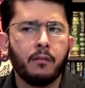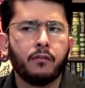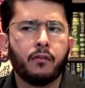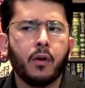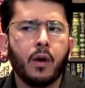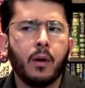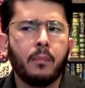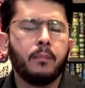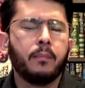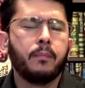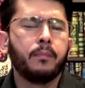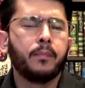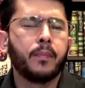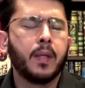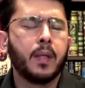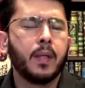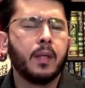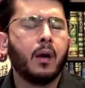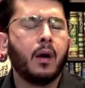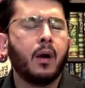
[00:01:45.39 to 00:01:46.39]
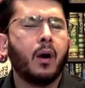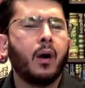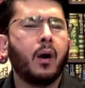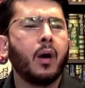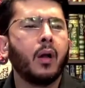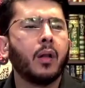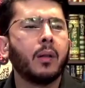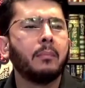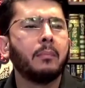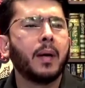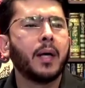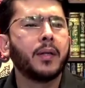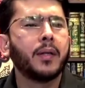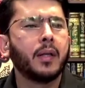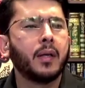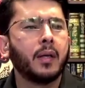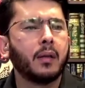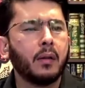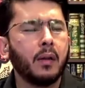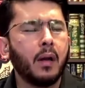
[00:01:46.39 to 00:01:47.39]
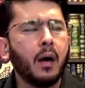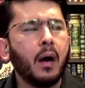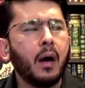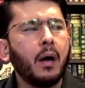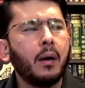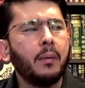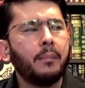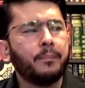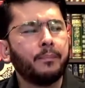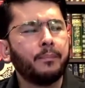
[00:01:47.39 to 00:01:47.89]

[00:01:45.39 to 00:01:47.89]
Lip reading: from the Almighty Allah